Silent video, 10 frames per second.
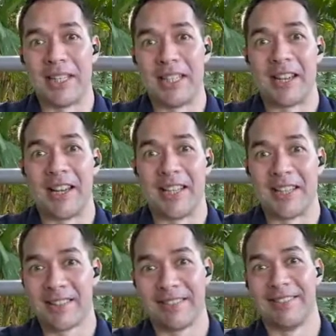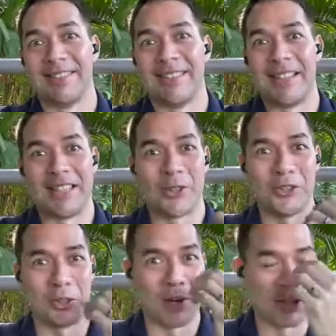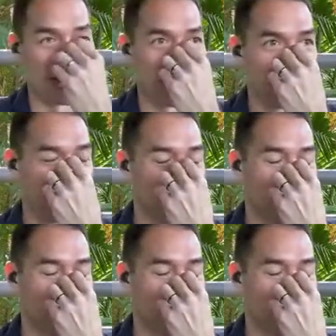these guys these sorts of questions?